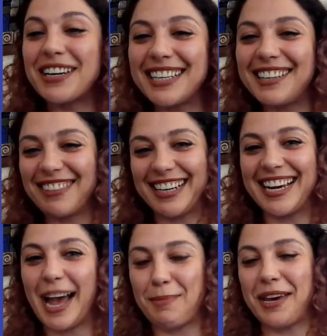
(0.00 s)
I'm really,
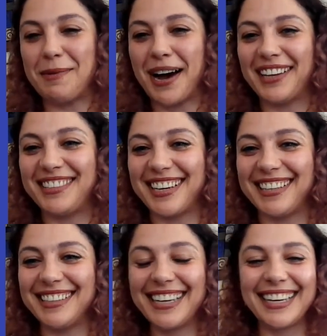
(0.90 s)
really happy about
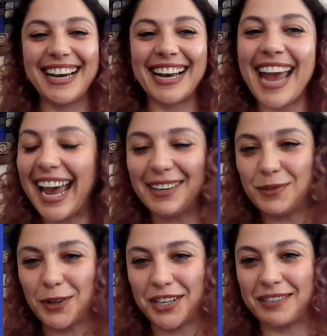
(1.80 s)
it. I
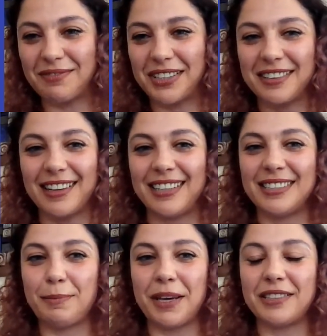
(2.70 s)
hate working with
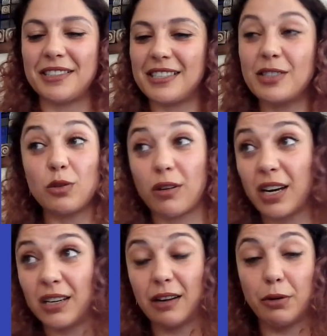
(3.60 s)
client dependencies.
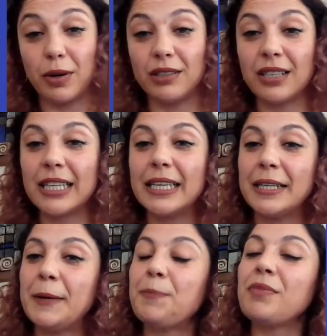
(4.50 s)
Sorry, everyone.
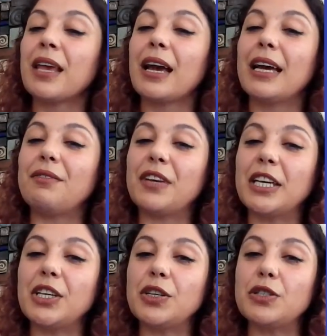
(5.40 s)

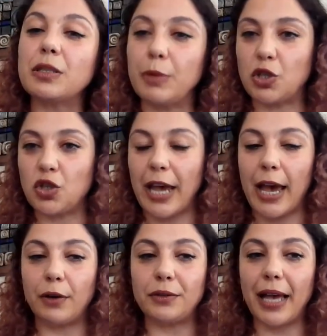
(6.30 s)
We use Smidge
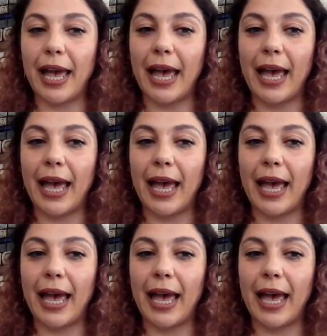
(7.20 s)
now.